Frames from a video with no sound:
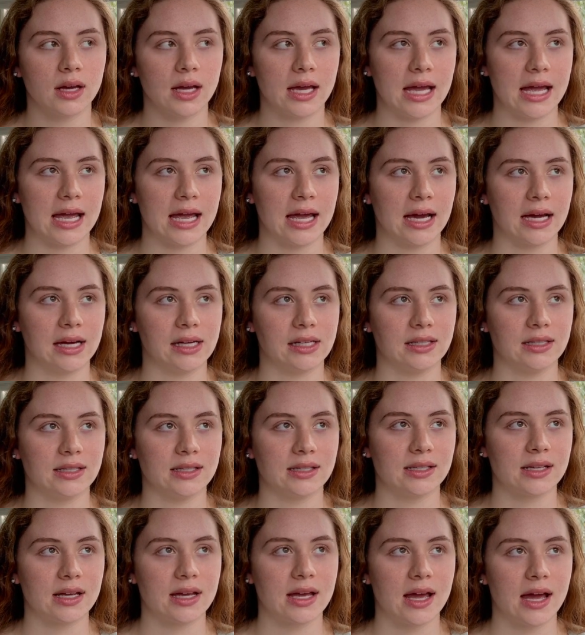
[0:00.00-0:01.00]

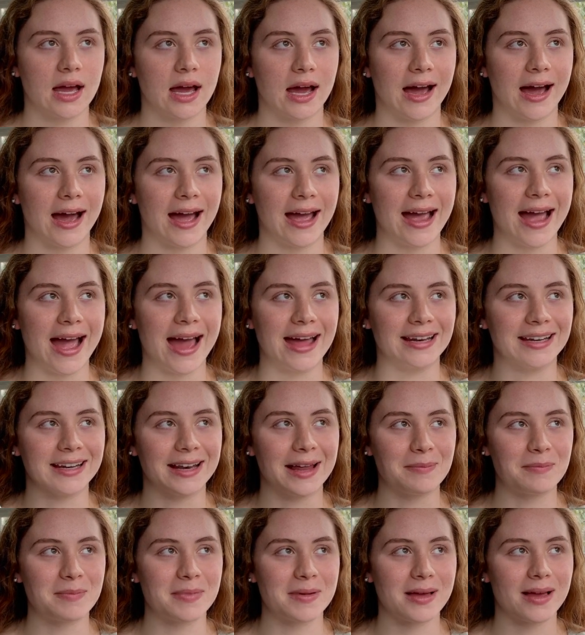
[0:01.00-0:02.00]
and I ended
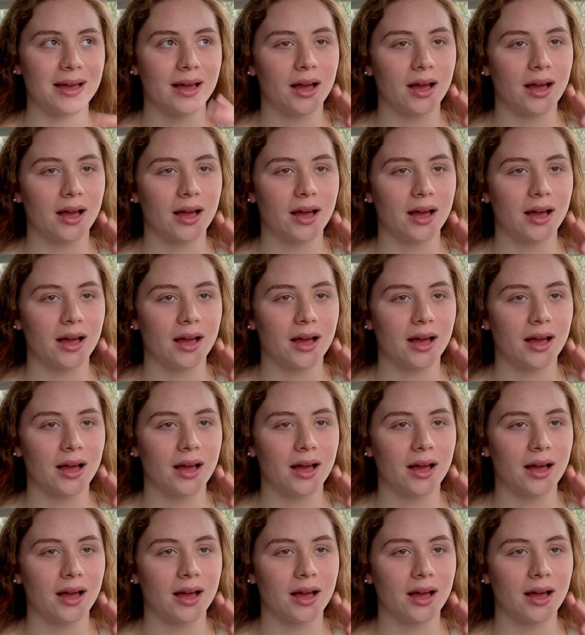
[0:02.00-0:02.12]
up